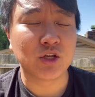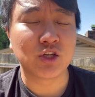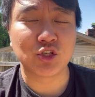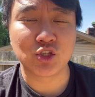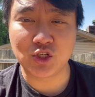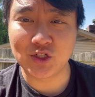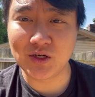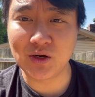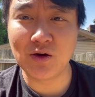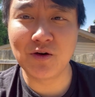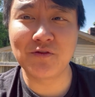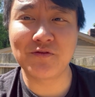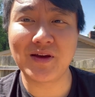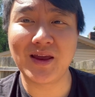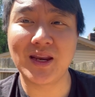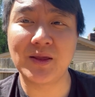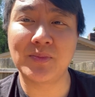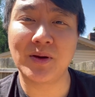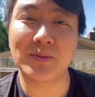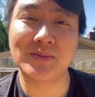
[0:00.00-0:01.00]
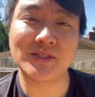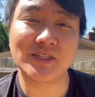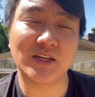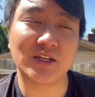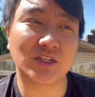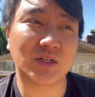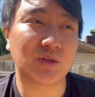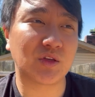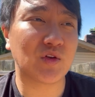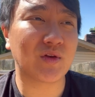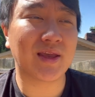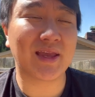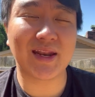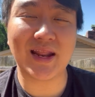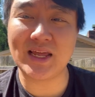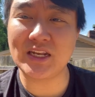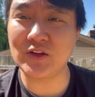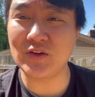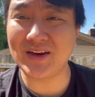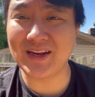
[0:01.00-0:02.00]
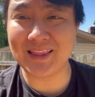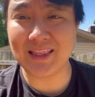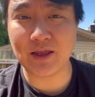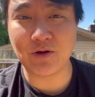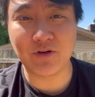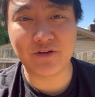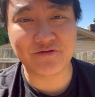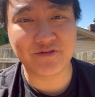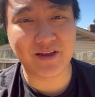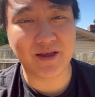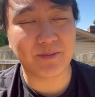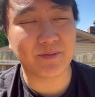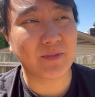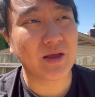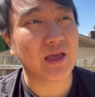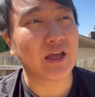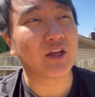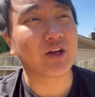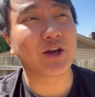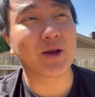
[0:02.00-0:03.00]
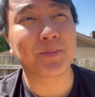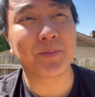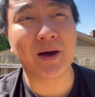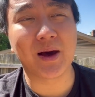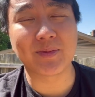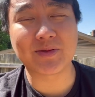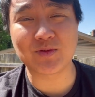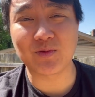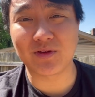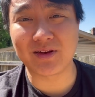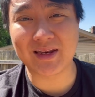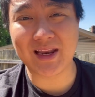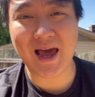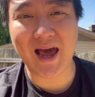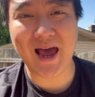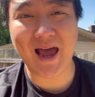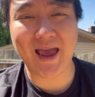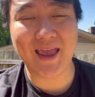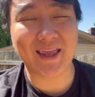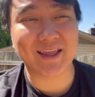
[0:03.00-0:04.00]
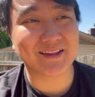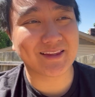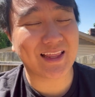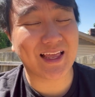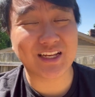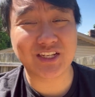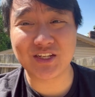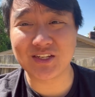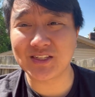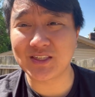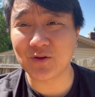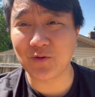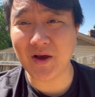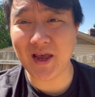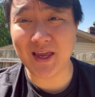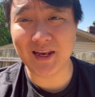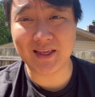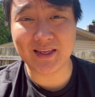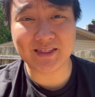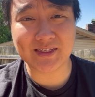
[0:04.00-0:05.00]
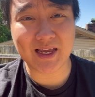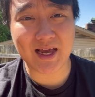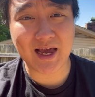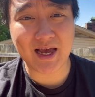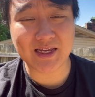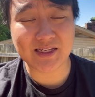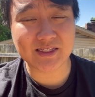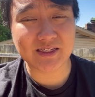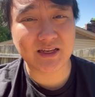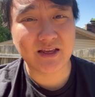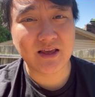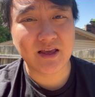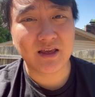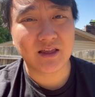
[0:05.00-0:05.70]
True fading puppy syndrome. You cannot do anything with it. Your pups will die, and that's just the way it is, guys.